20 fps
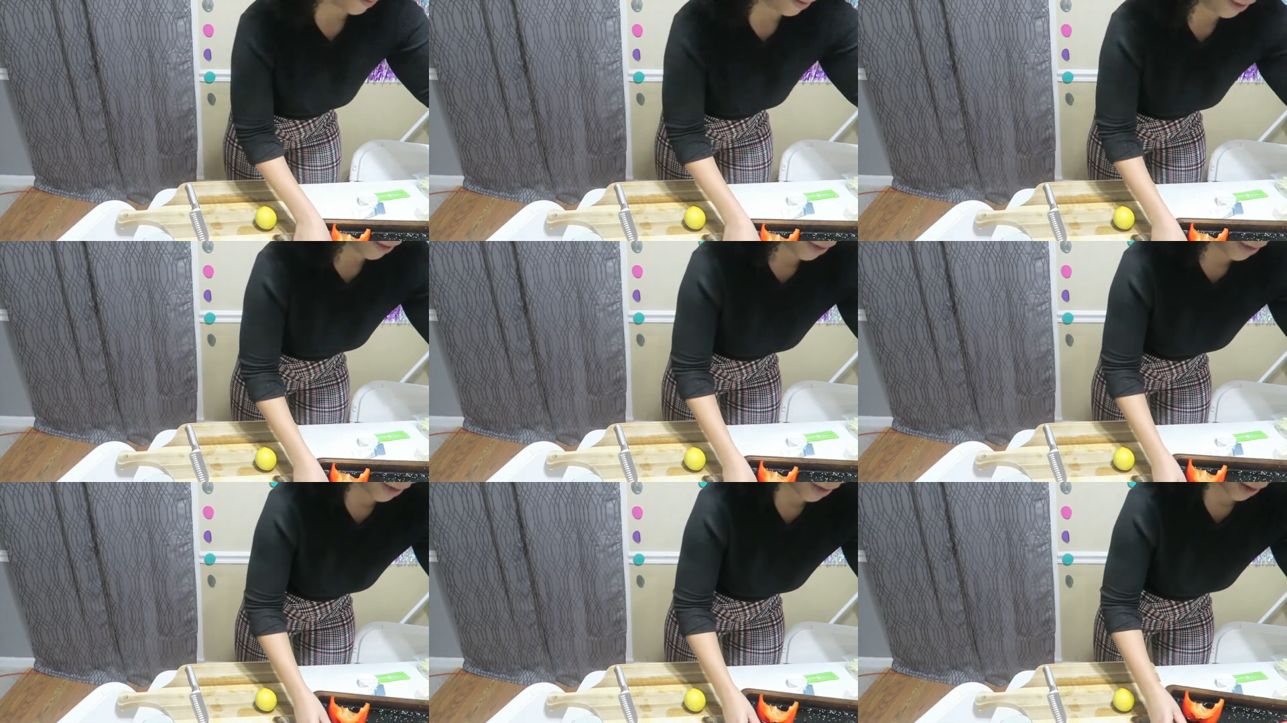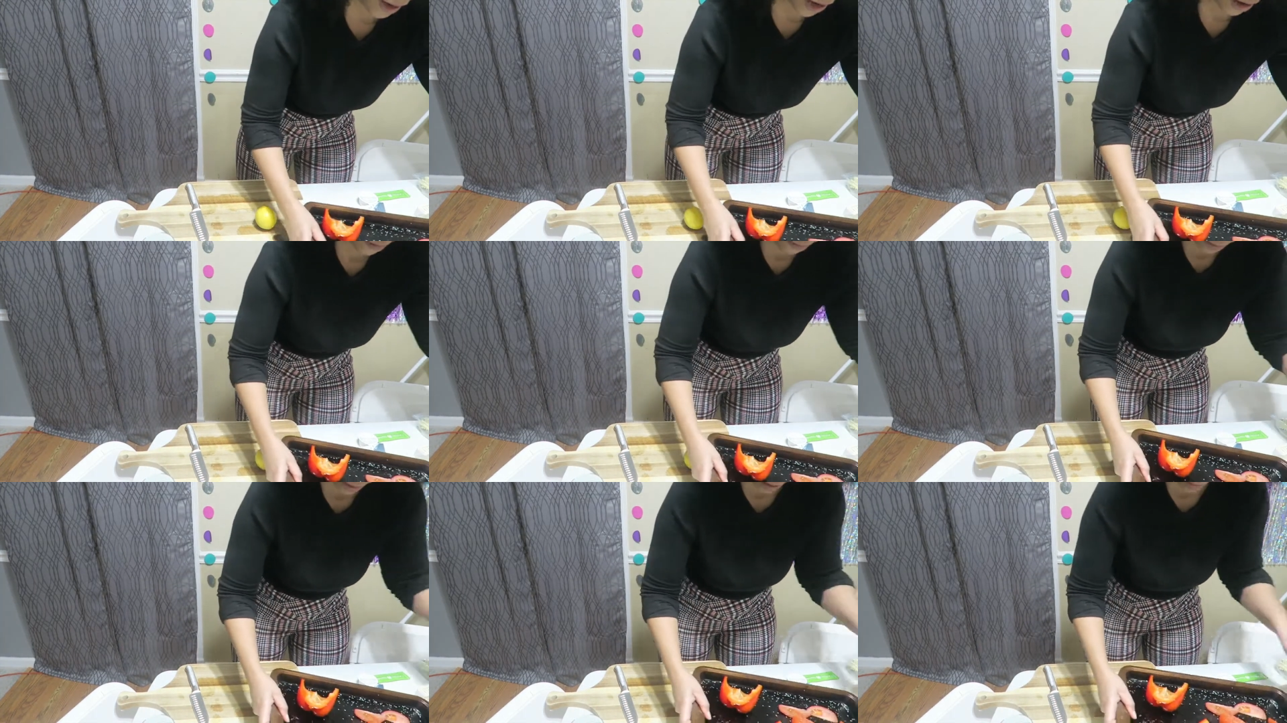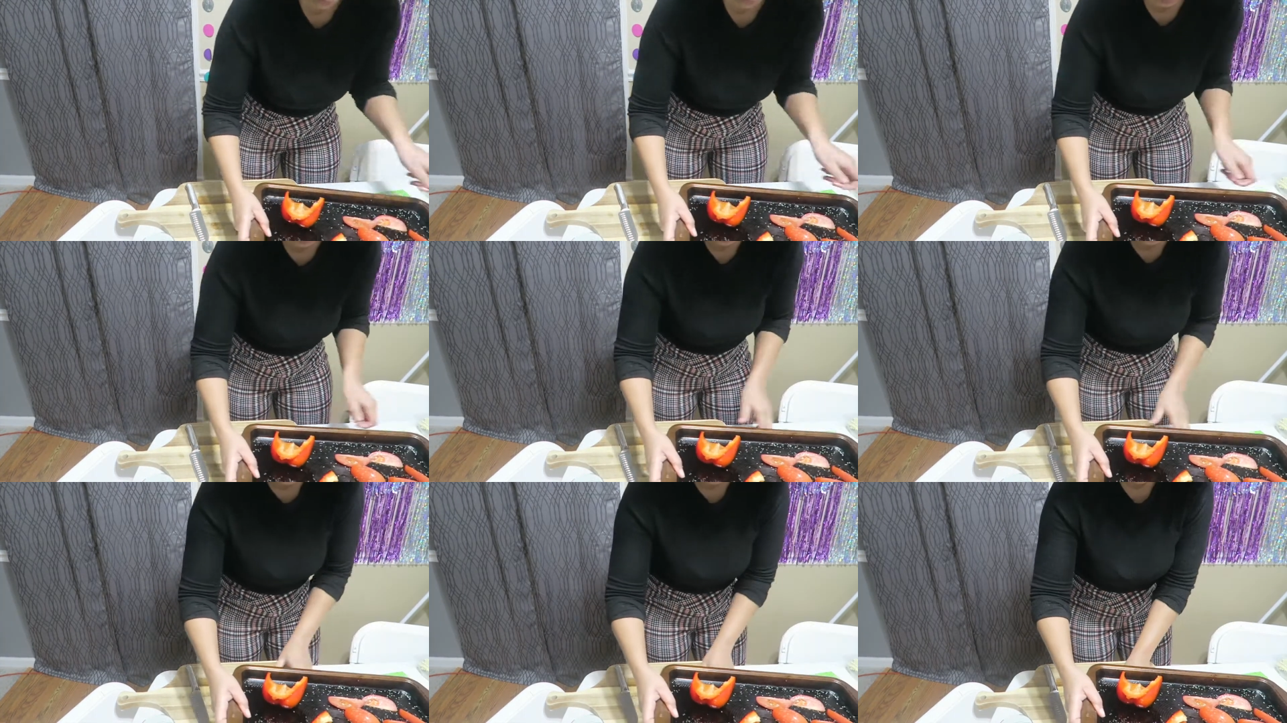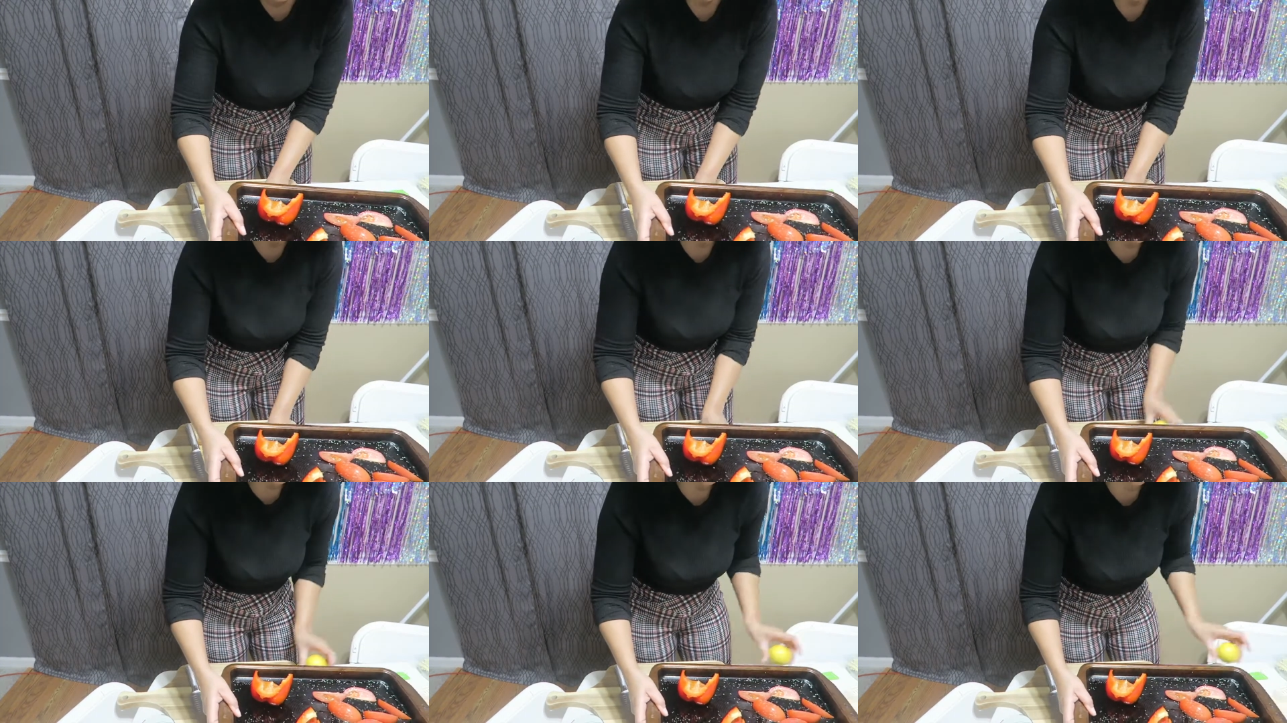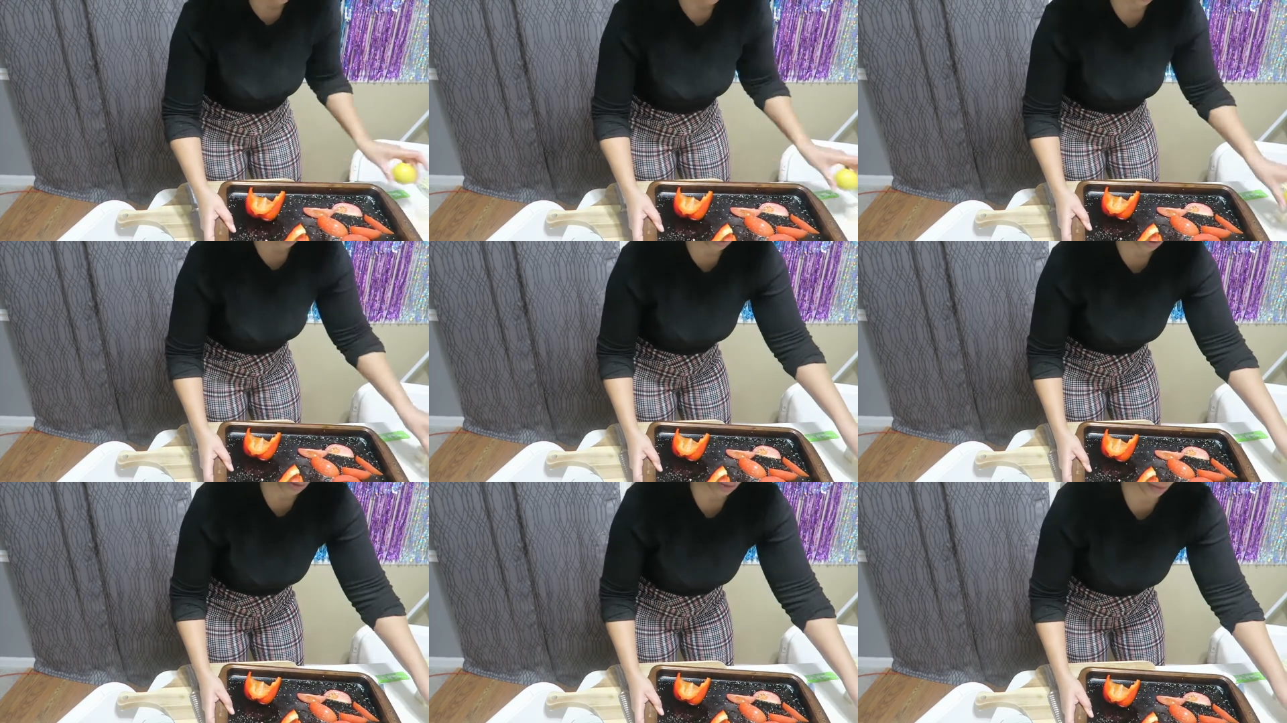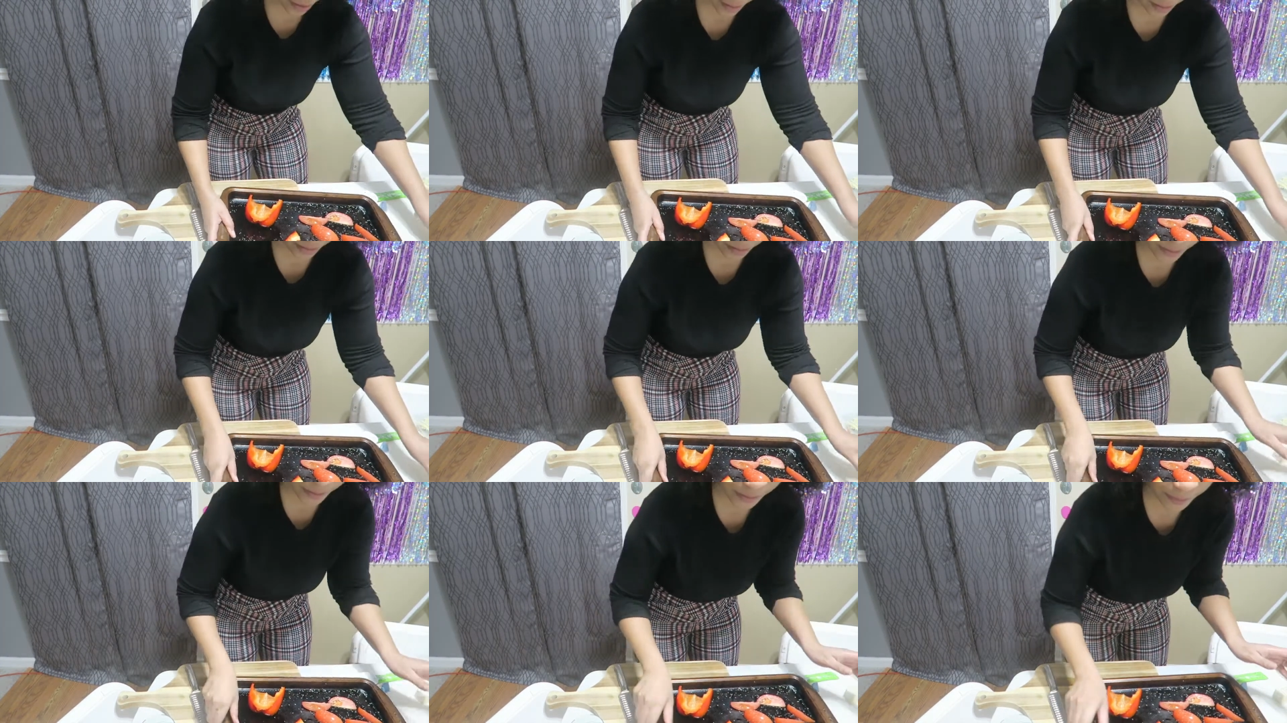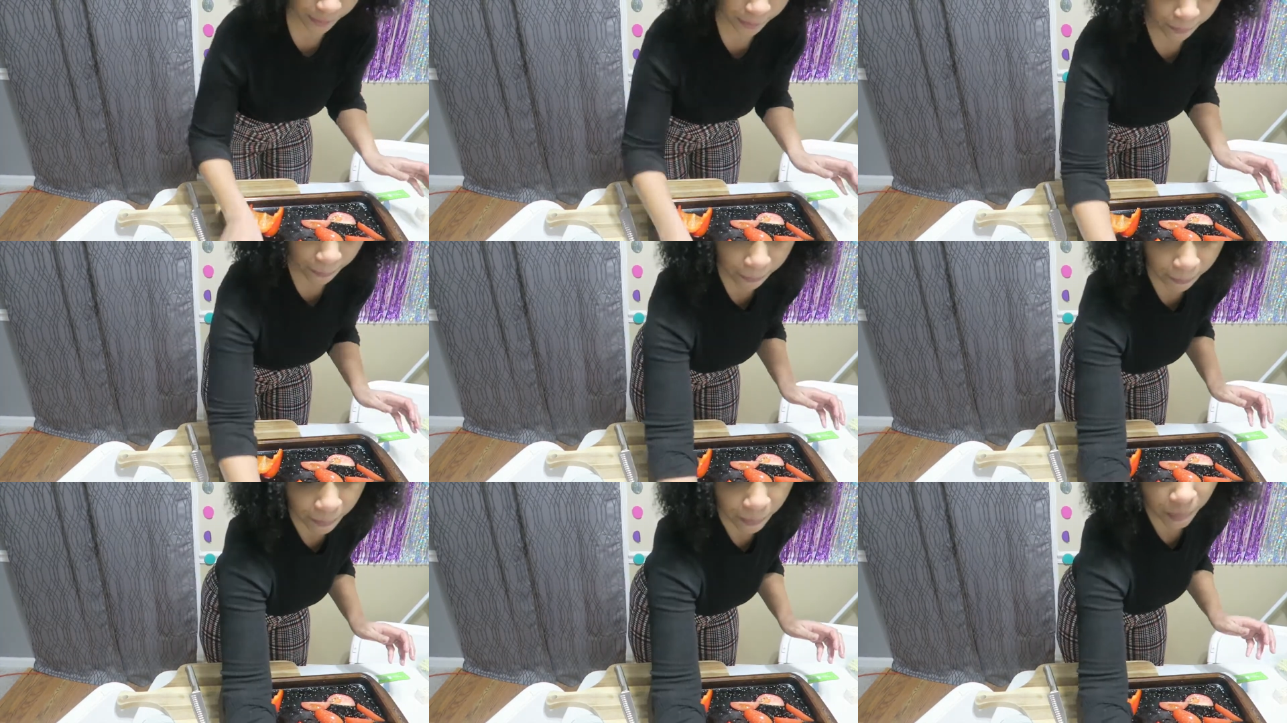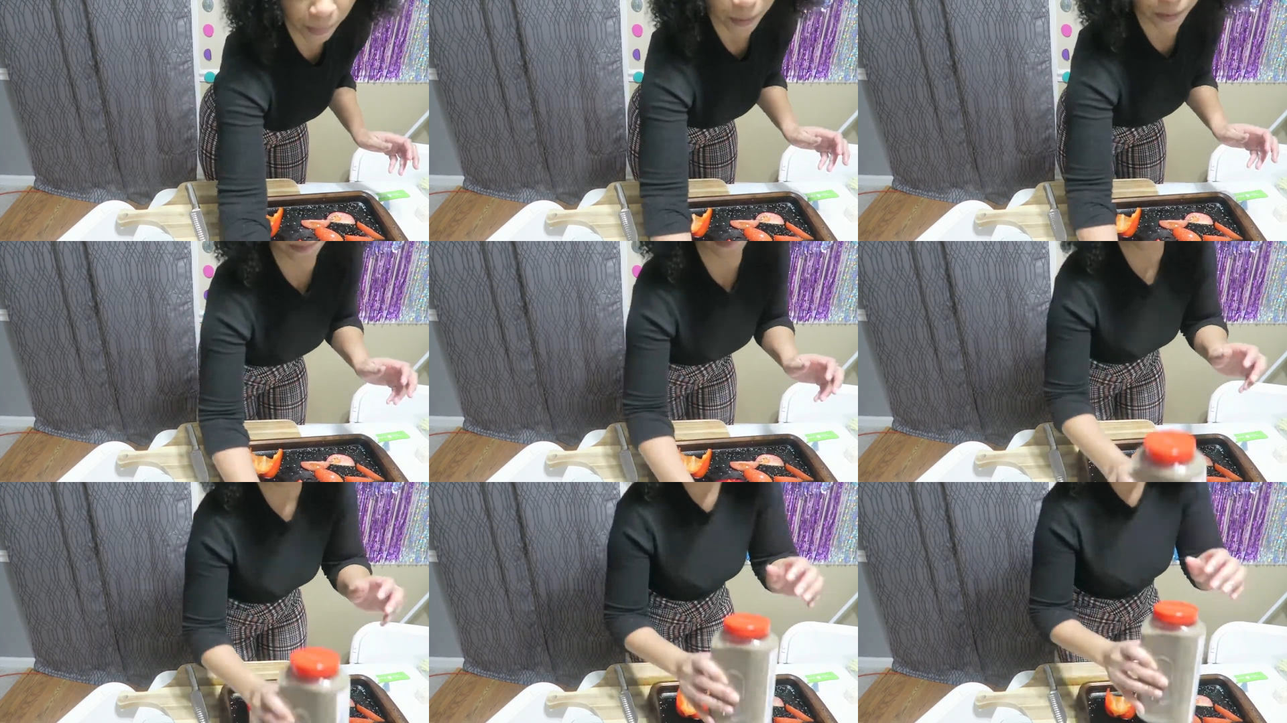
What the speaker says: No face is visible, so there are no lips to read.